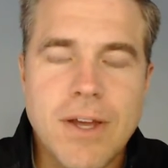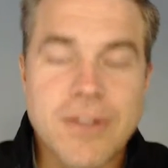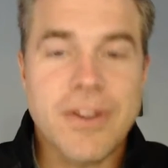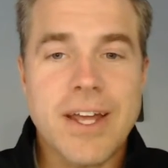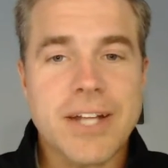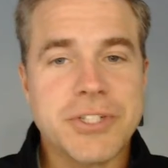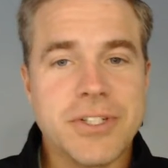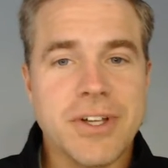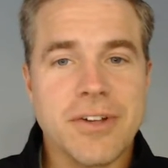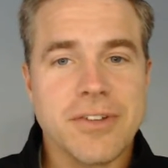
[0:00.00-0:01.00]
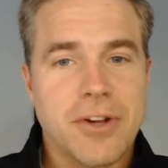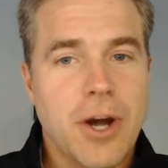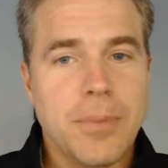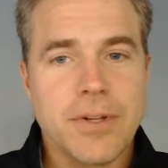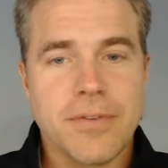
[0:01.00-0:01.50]
Now that actually does a
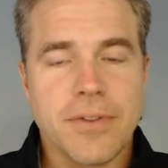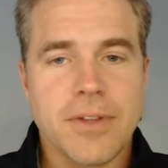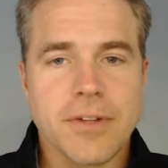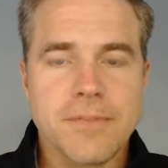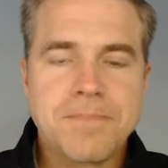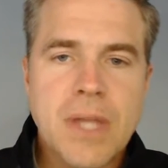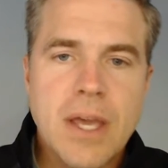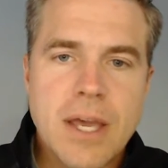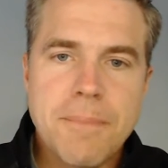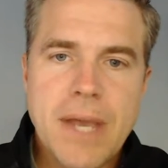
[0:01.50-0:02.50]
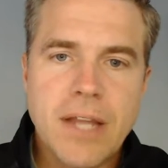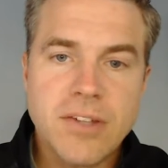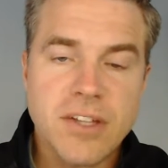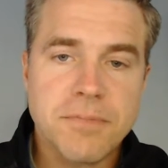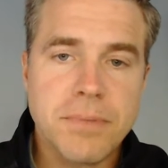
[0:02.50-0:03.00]
couple different things. It
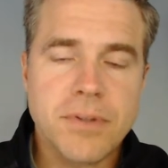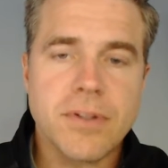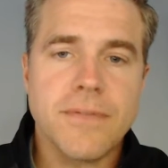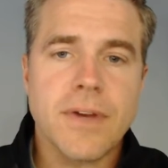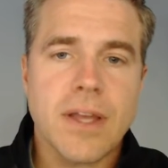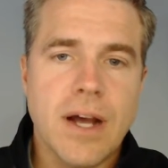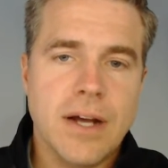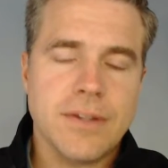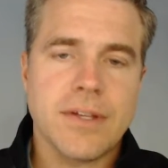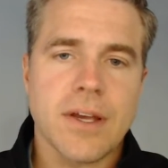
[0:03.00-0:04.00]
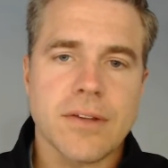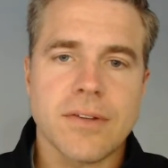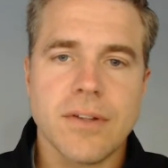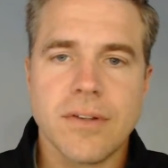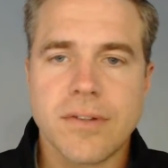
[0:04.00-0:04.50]
paints a specific
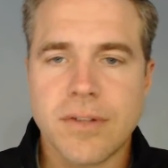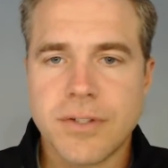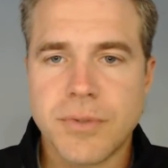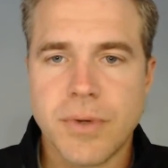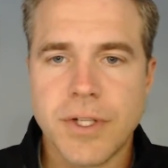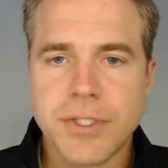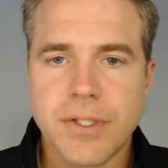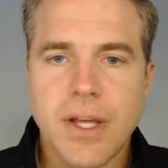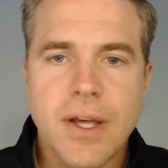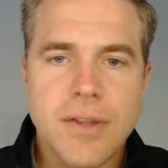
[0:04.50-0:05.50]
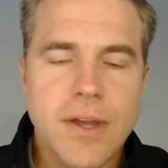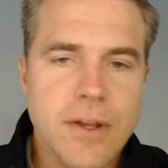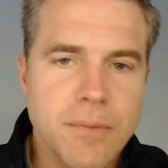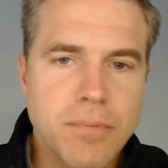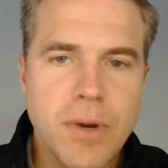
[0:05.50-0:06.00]
context and situation that
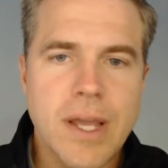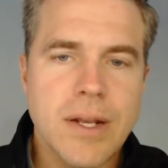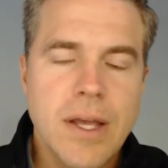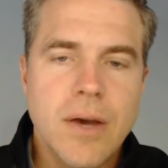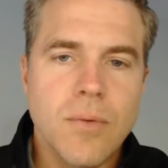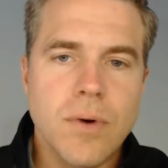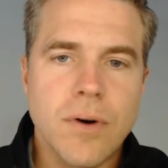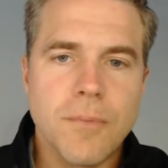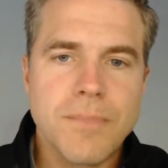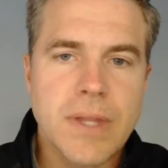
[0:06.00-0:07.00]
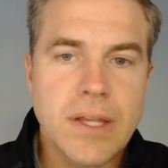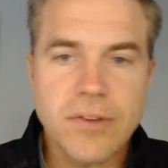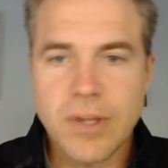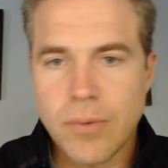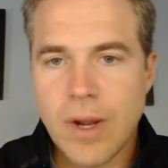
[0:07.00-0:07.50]
your brain will
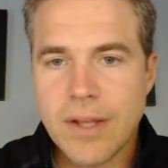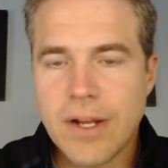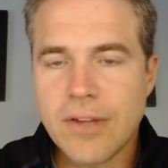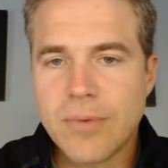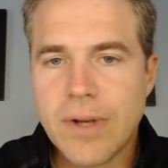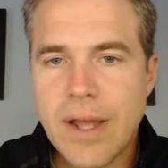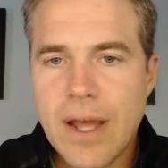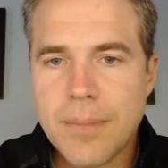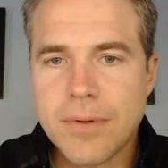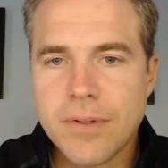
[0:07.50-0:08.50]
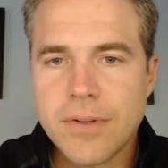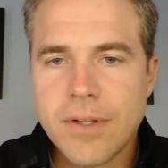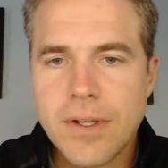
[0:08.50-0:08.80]
easily recognize when it happens.